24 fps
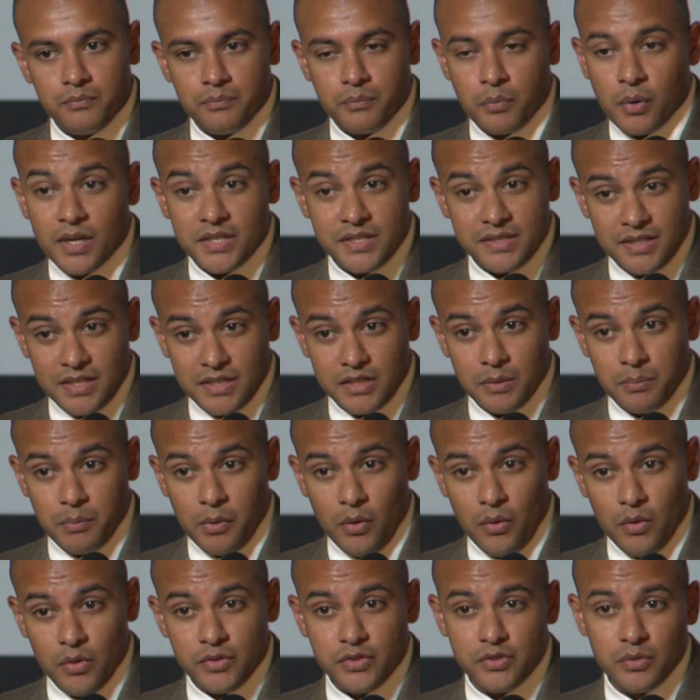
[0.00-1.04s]
presence at the
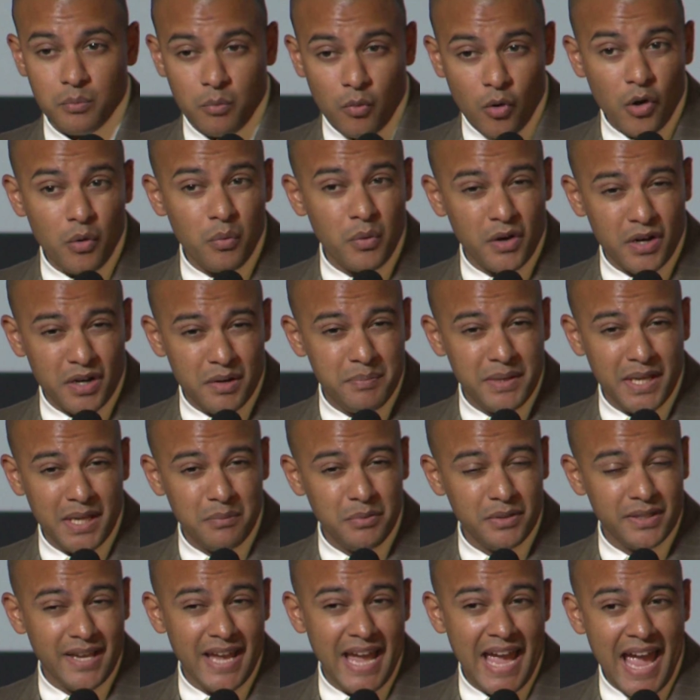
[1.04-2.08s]
polls, the more we're going to be
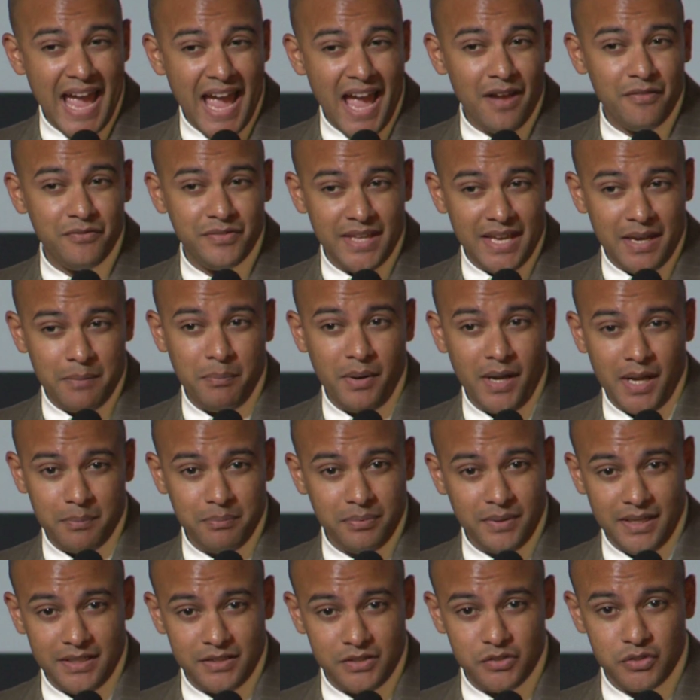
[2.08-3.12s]
able to have that
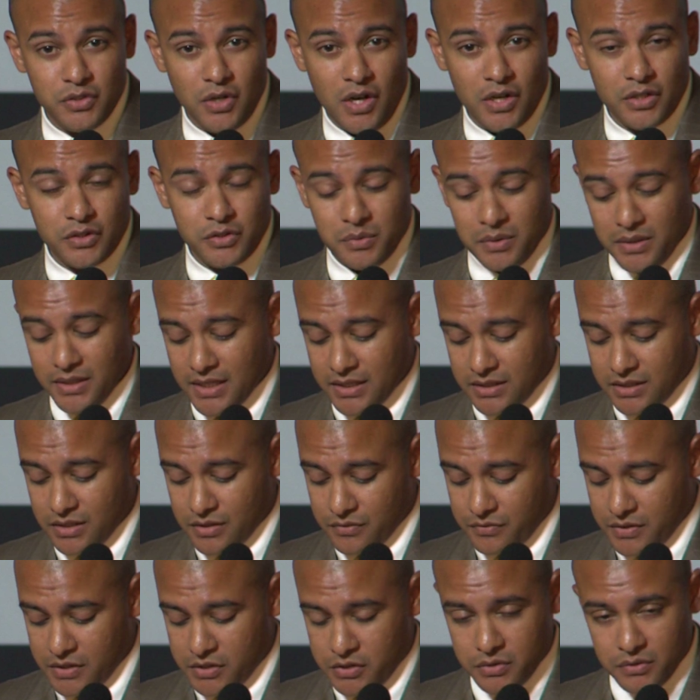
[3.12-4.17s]
pipeline to talk to elected
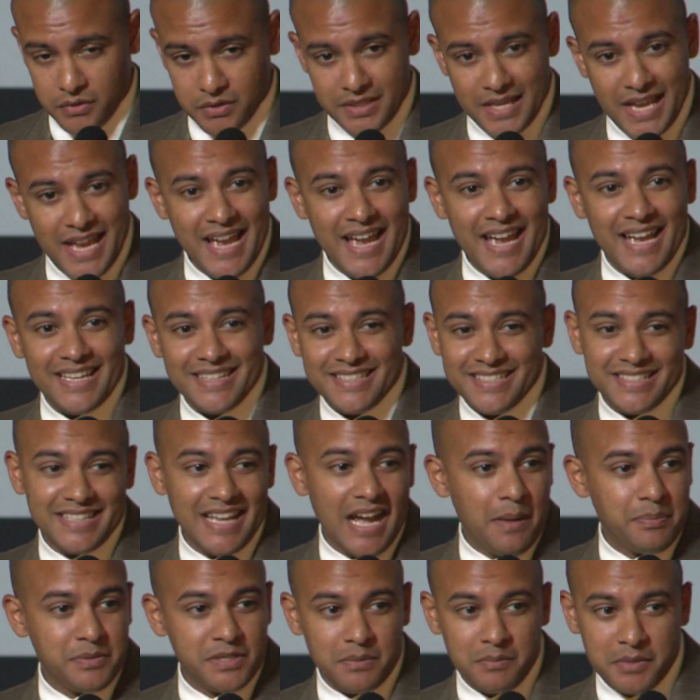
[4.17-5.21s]
officials and
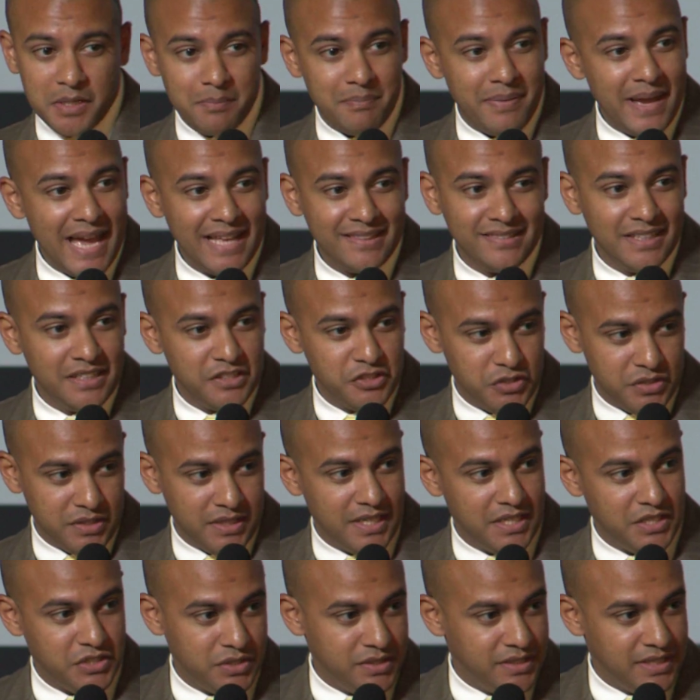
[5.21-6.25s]
stop some of the bad
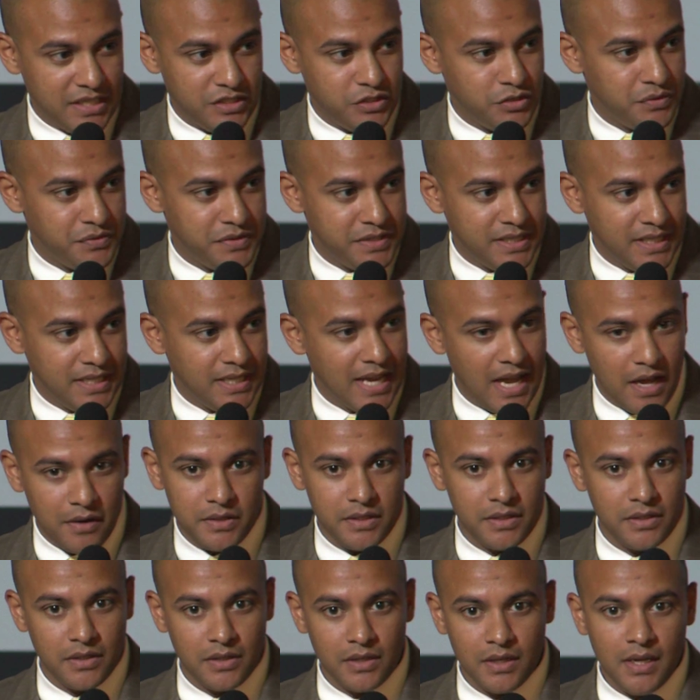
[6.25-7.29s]
legislation that you've seen out
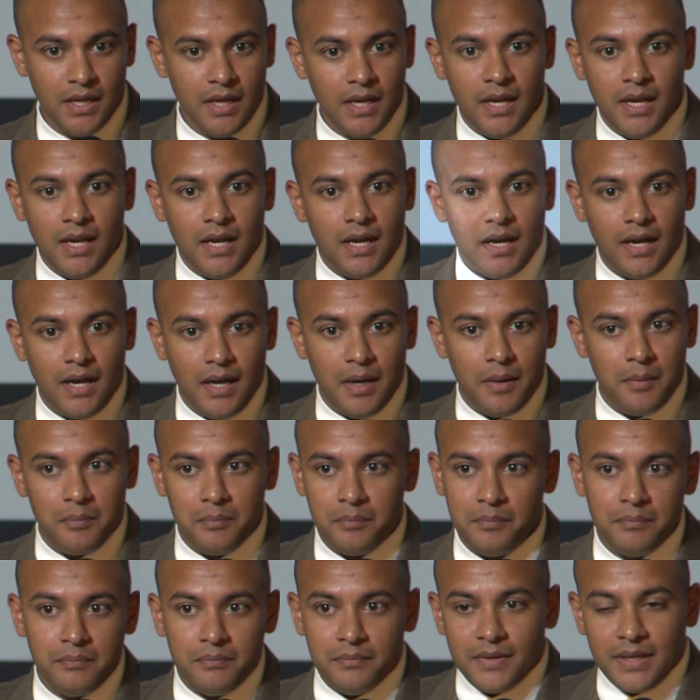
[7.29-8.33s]
here
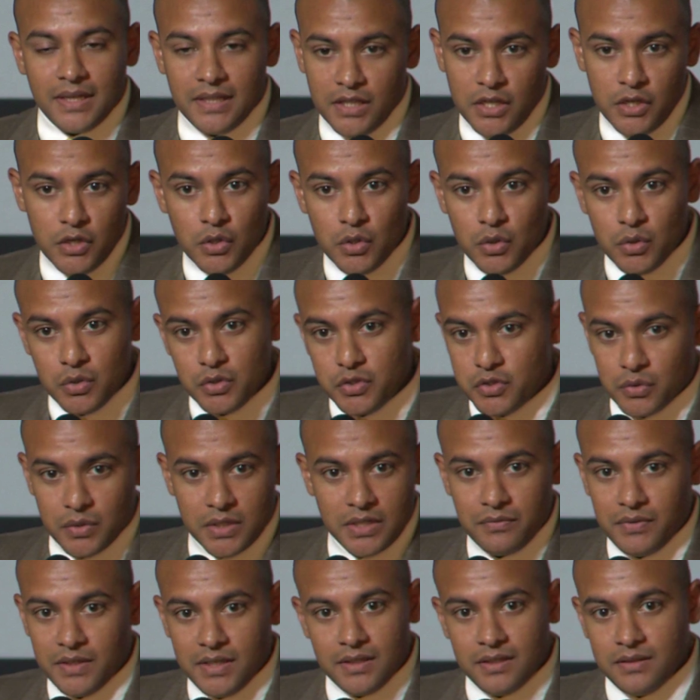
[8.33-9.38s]
in the news, or
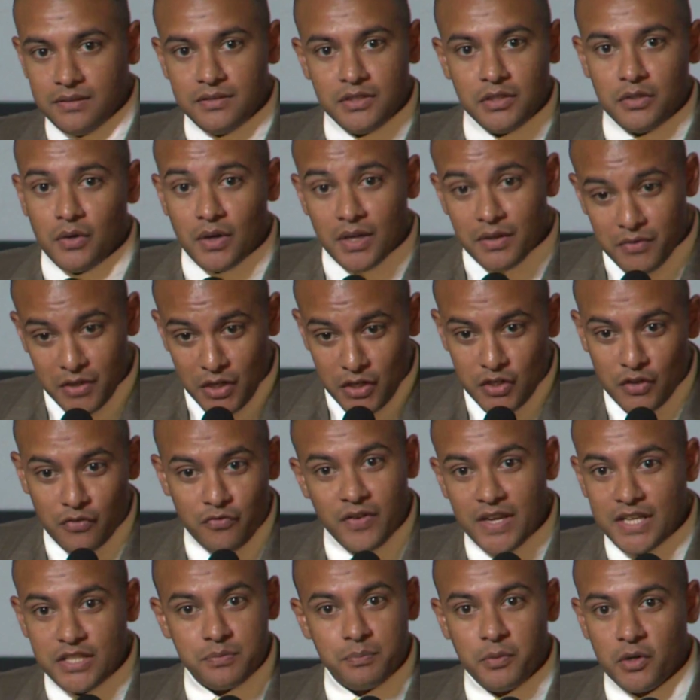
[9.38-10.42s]
even even on your
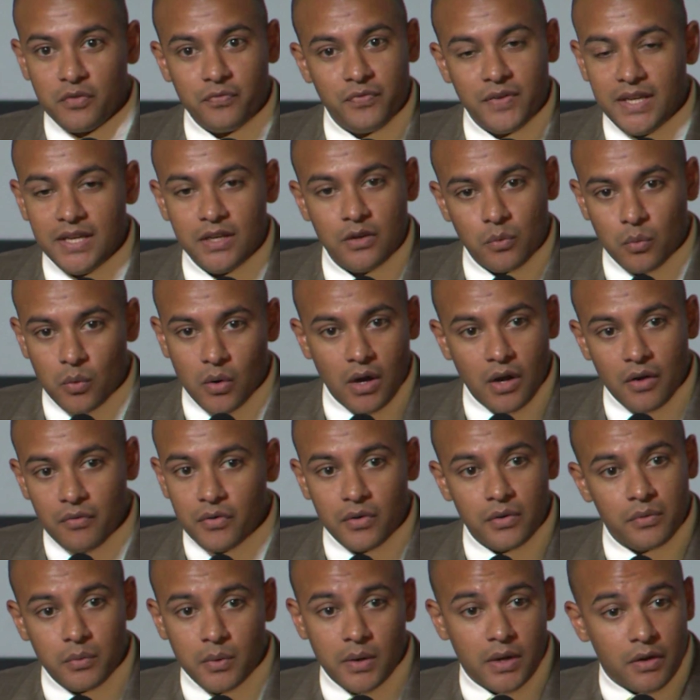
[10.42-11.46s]
Facebook feed, or
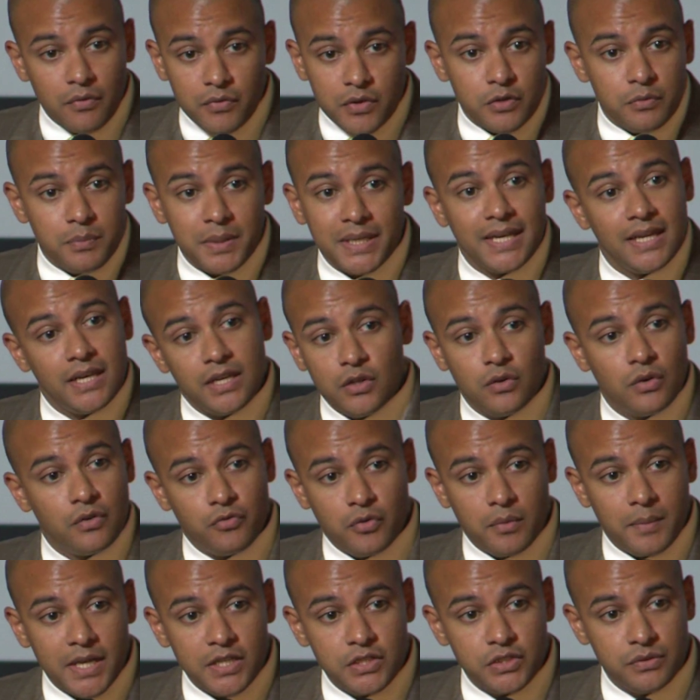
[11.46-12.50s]
wherever you've been getting your
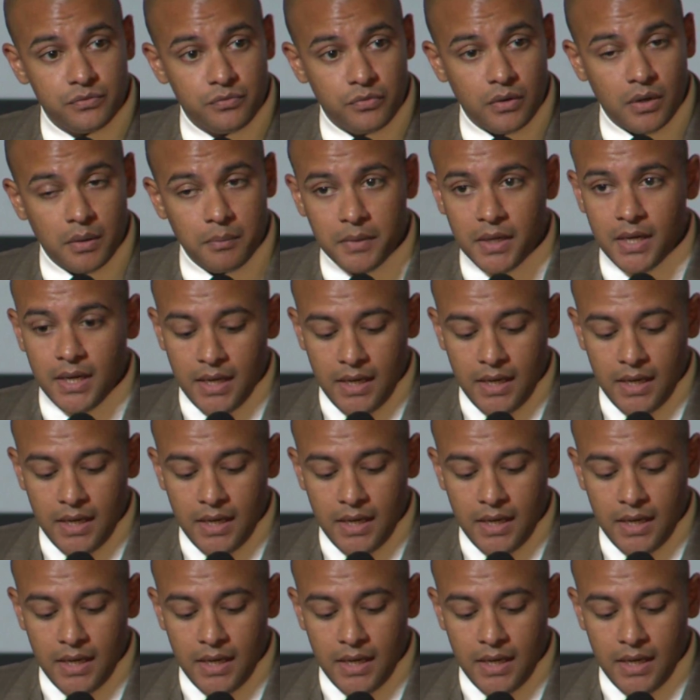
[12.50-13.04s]
information from.